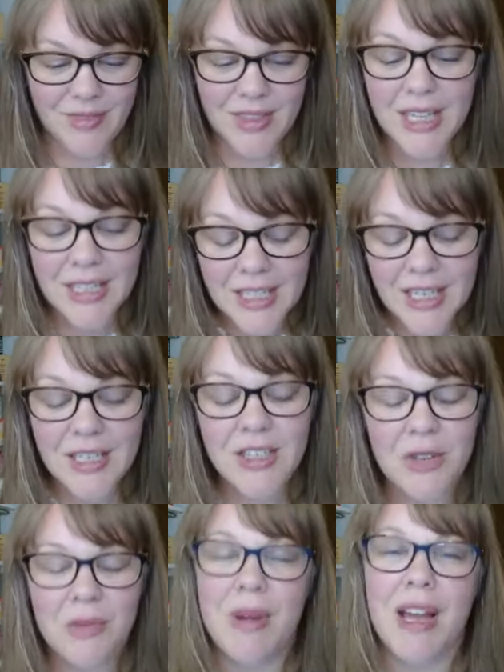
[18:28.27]
Listen
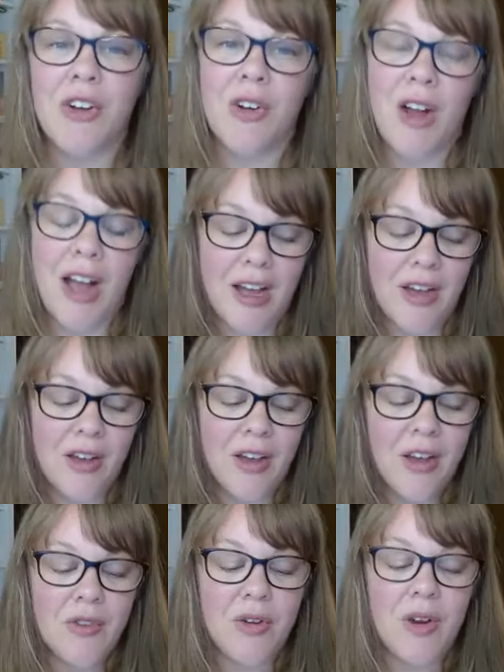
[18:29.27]
to my cry,
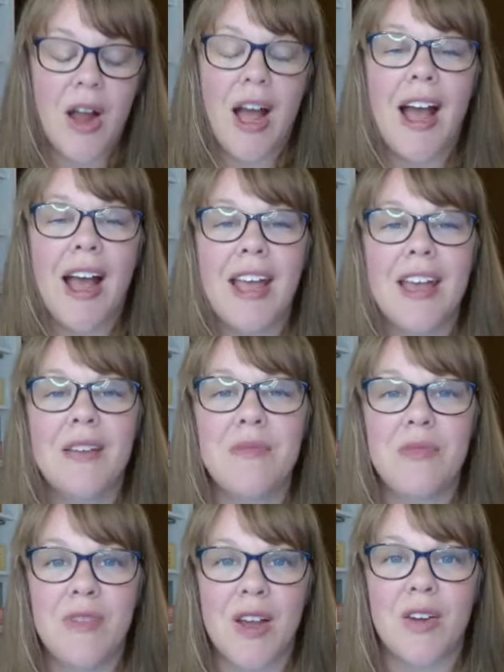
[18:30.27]
for I
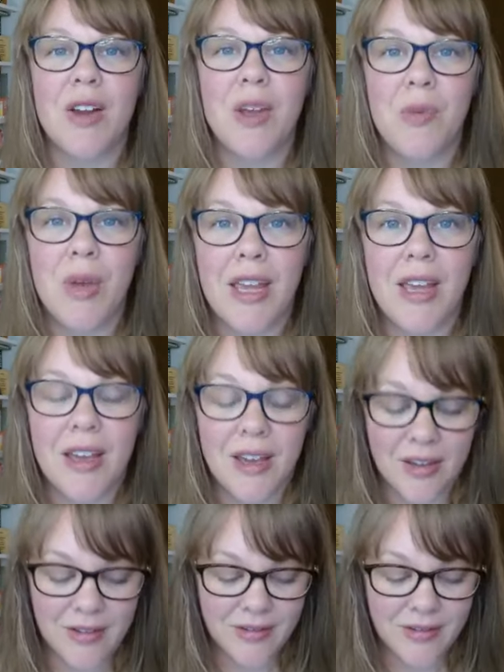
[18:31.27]
am very weak.